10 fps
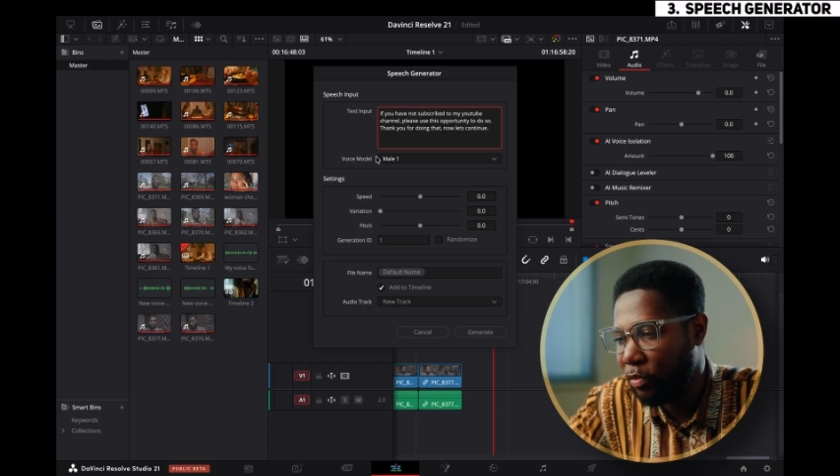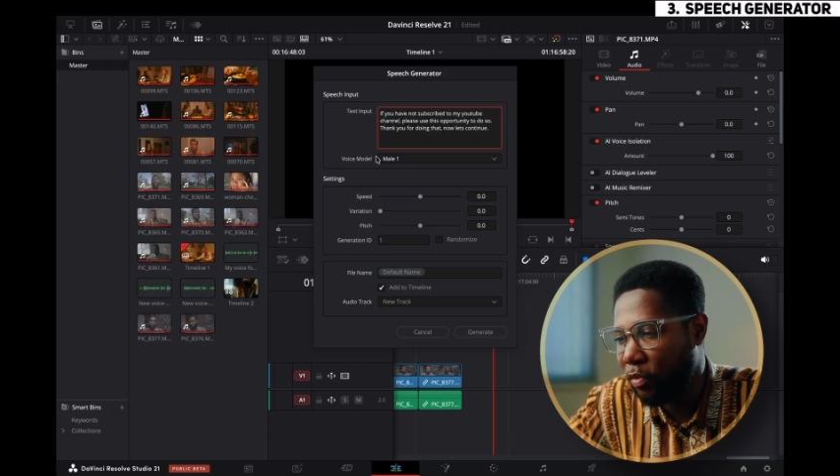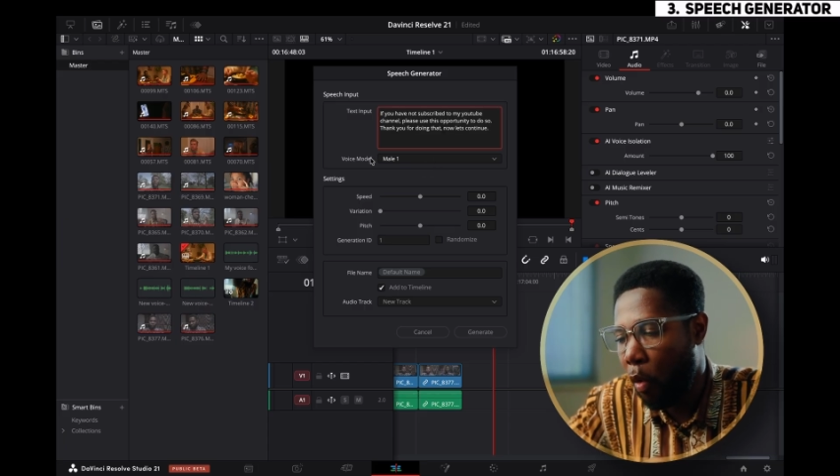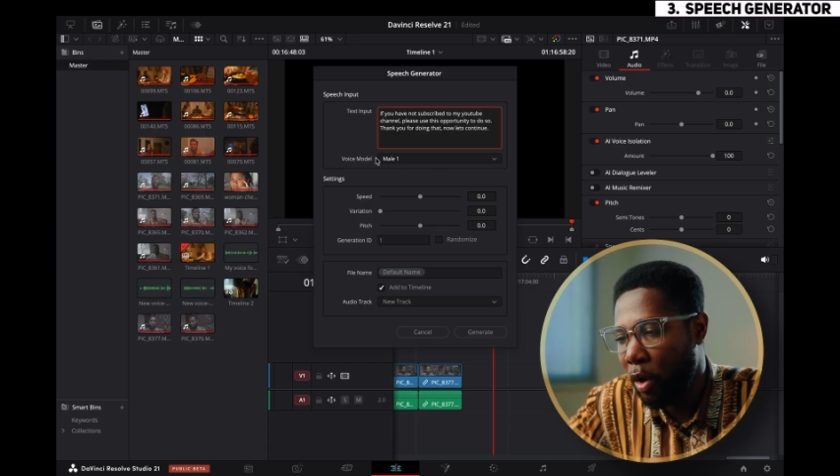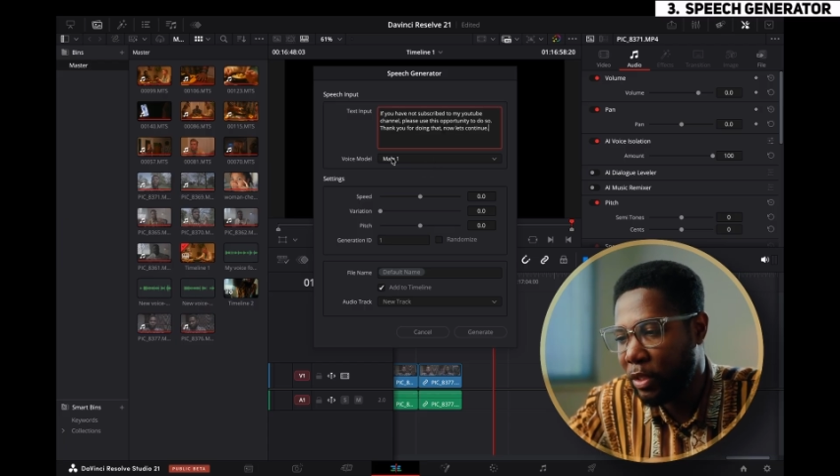
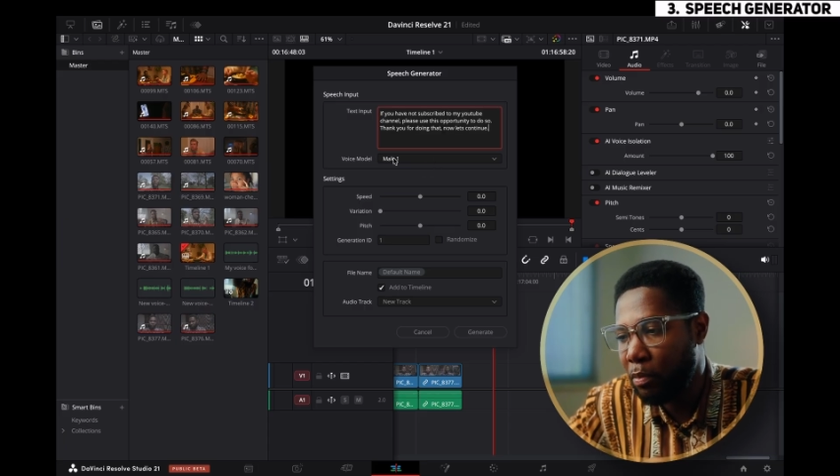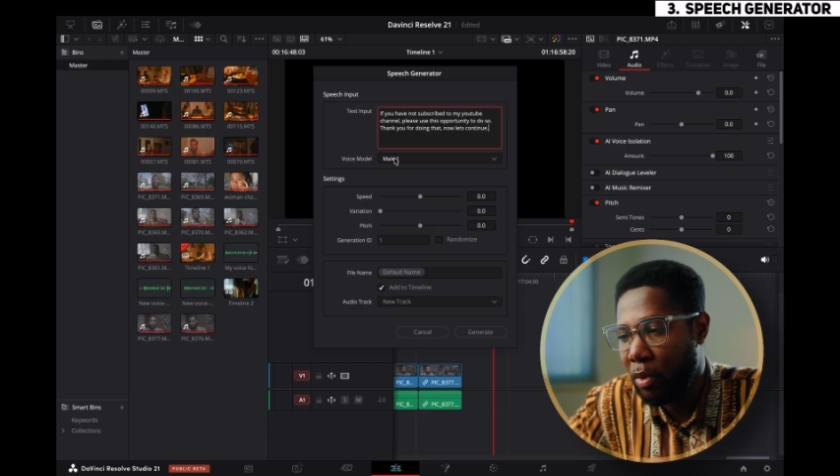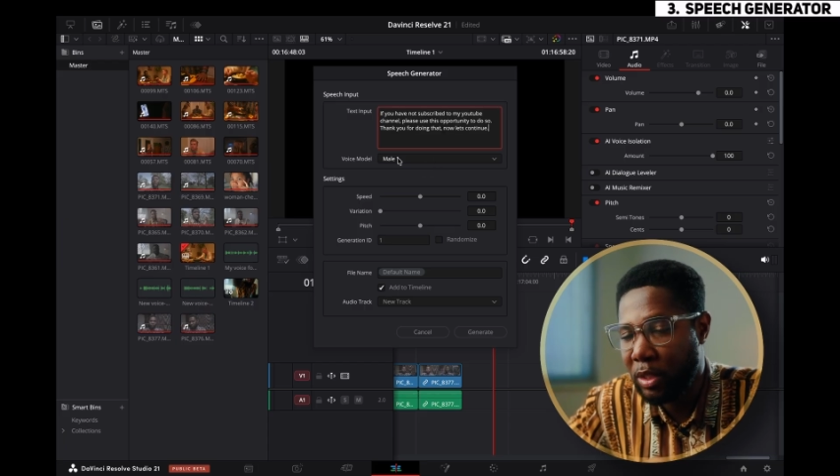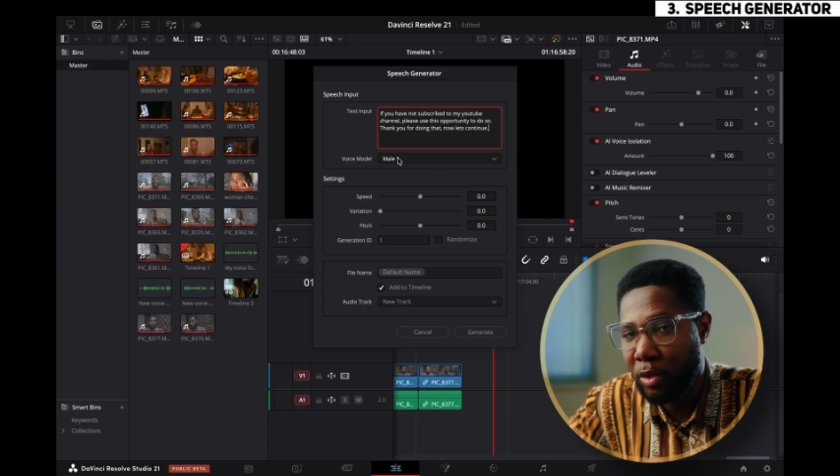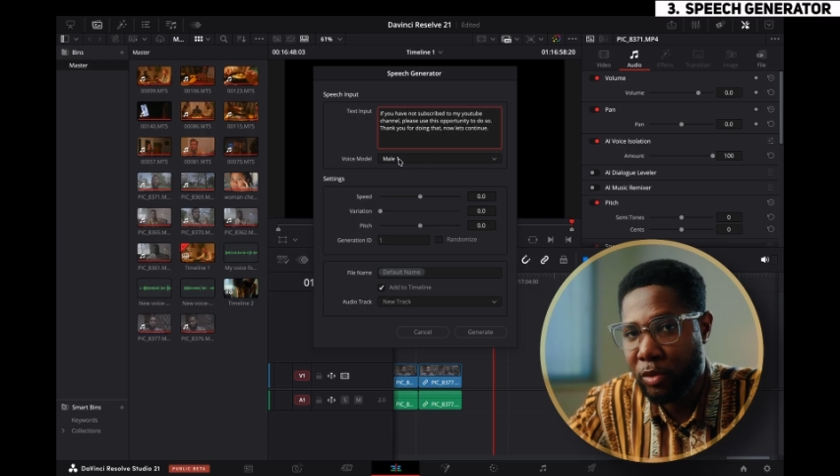voice
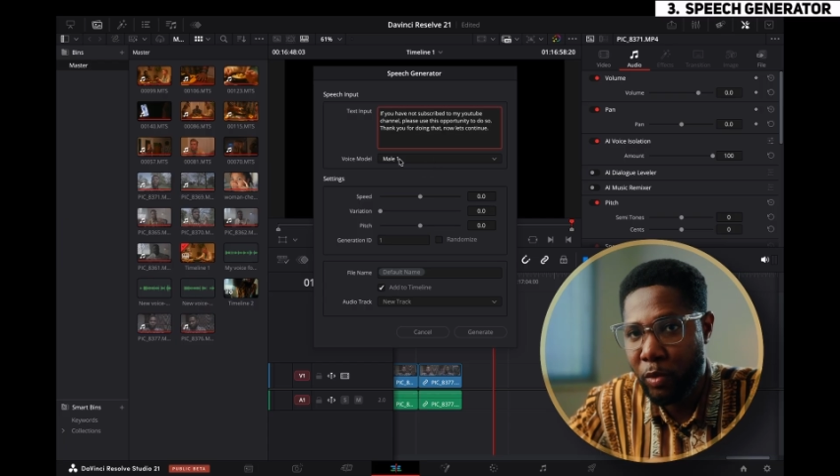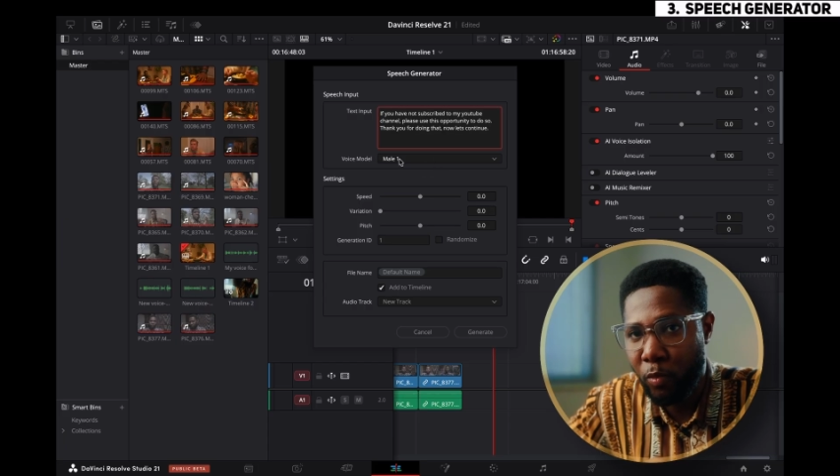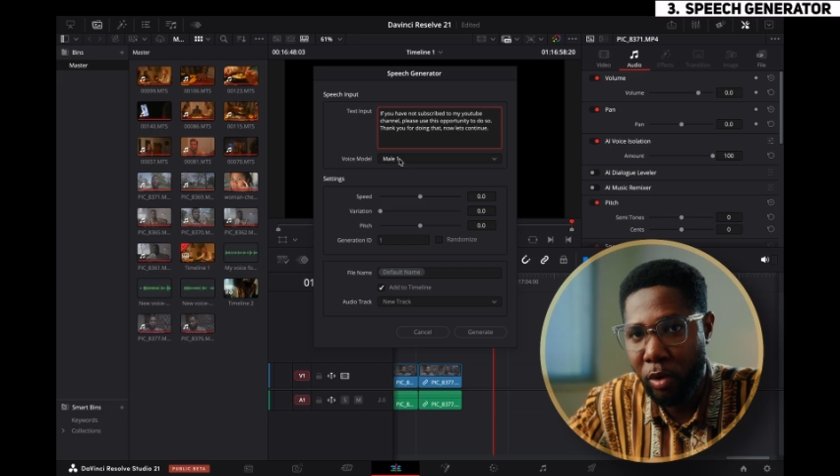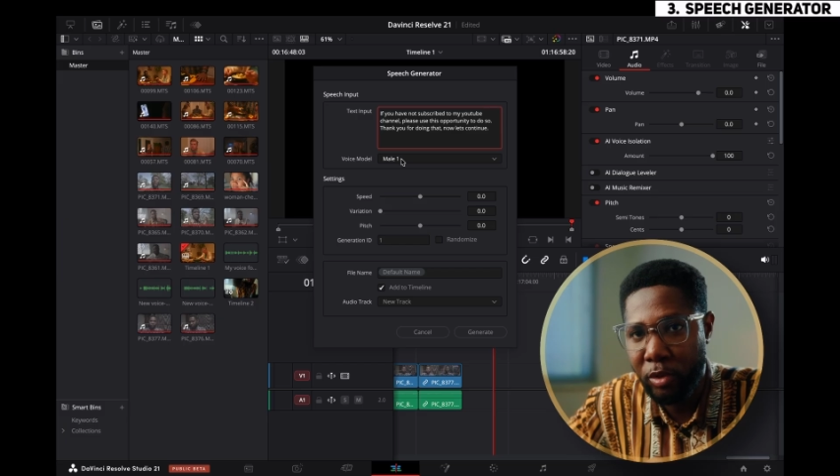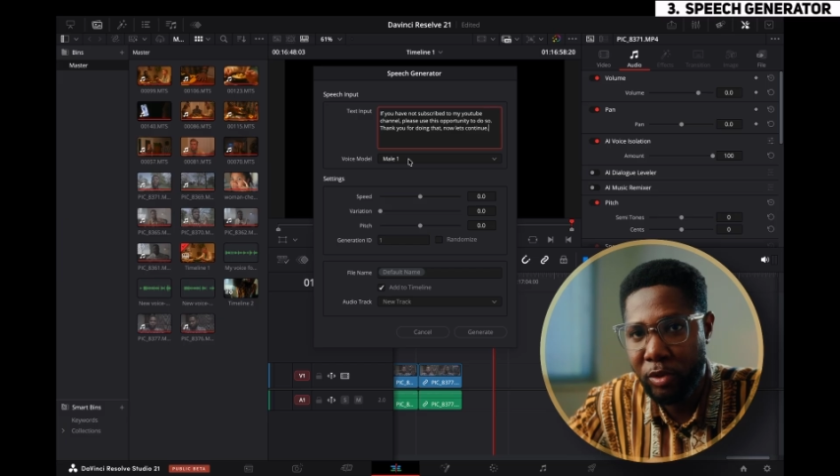model you
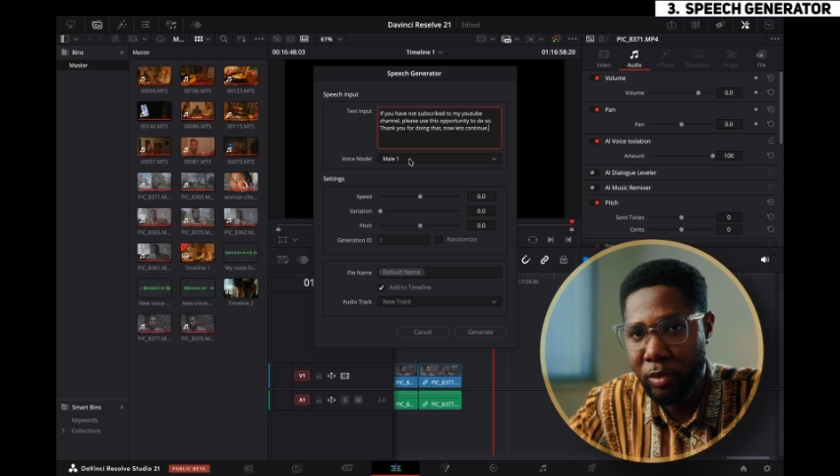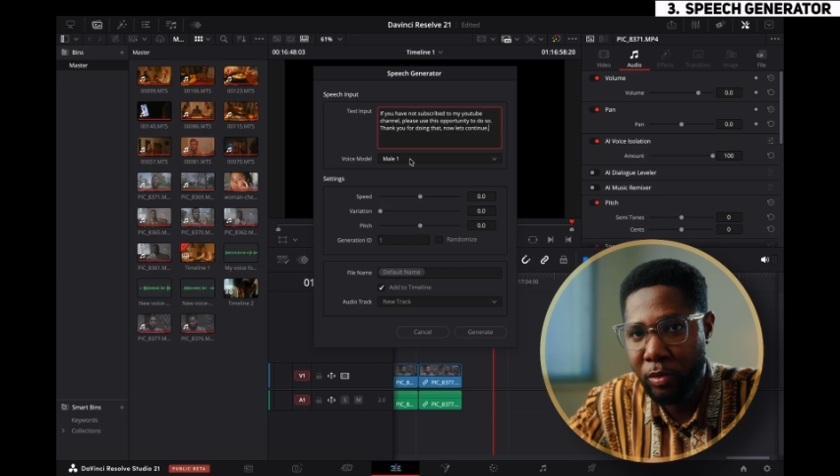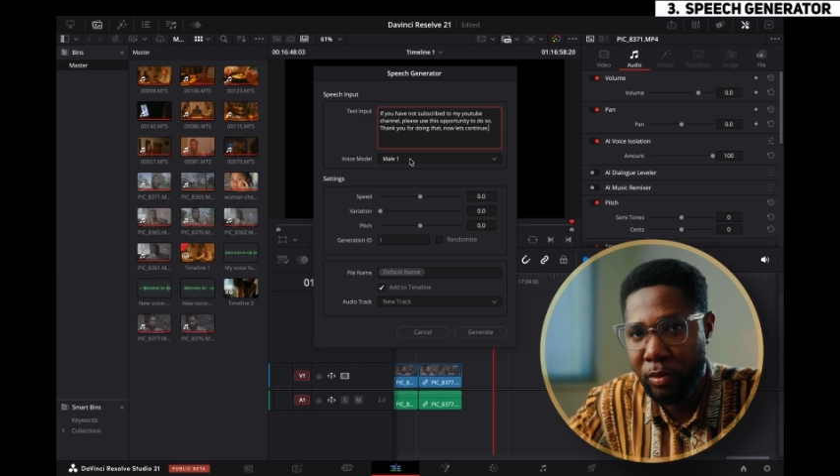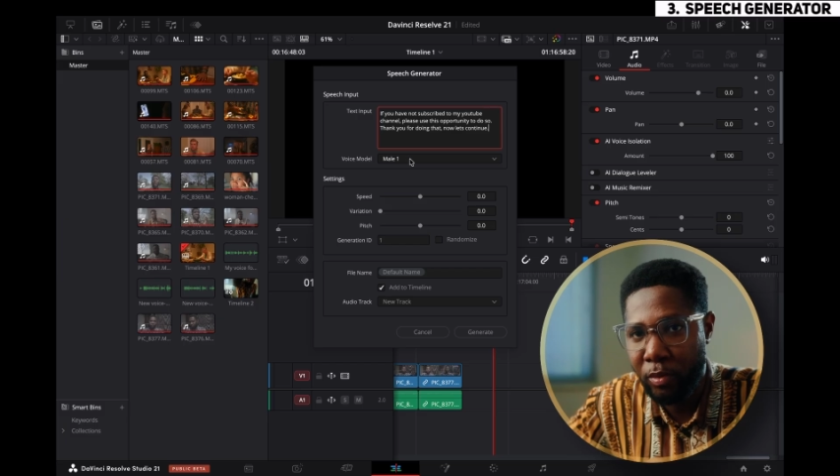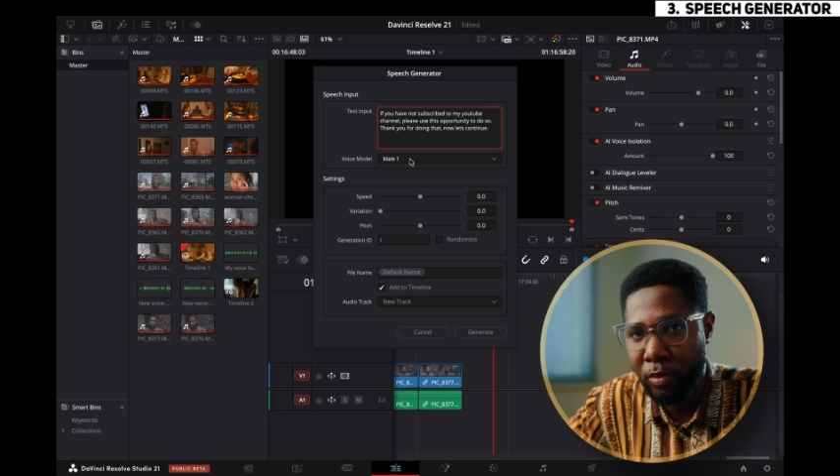want
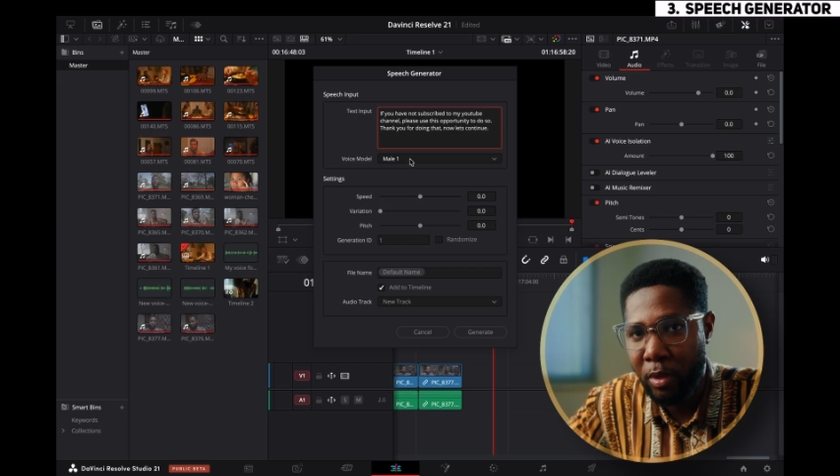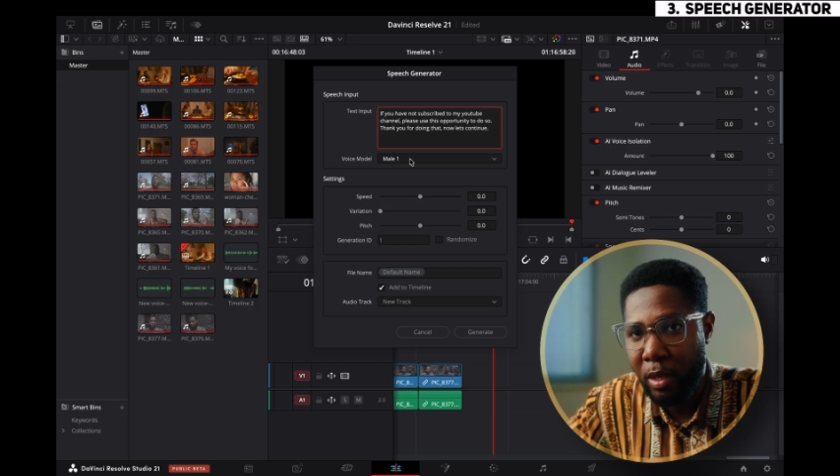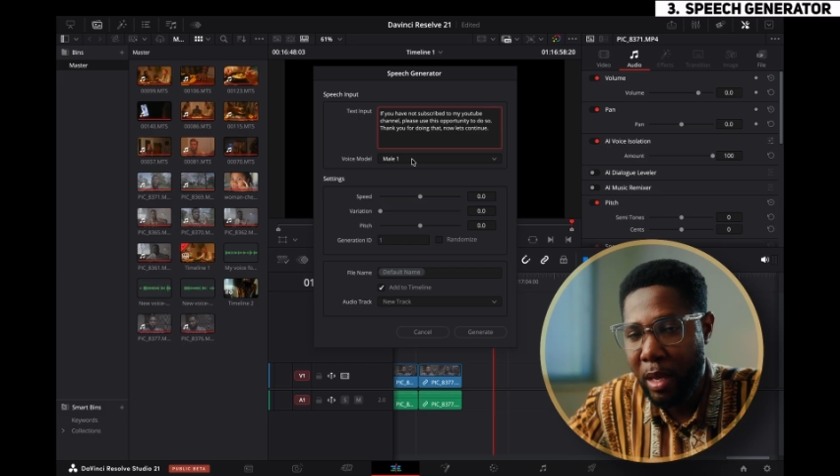to